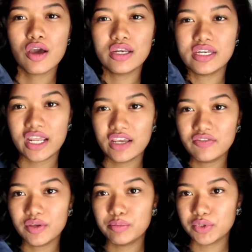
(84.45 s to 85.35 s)

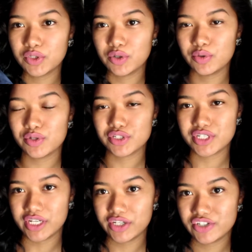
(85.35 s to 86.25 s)
navy blue
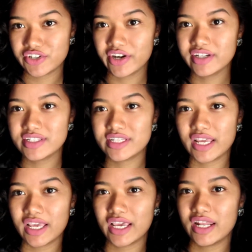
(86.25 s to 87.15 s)
t-shirts,
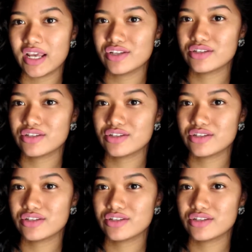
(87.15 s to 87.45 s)
and I just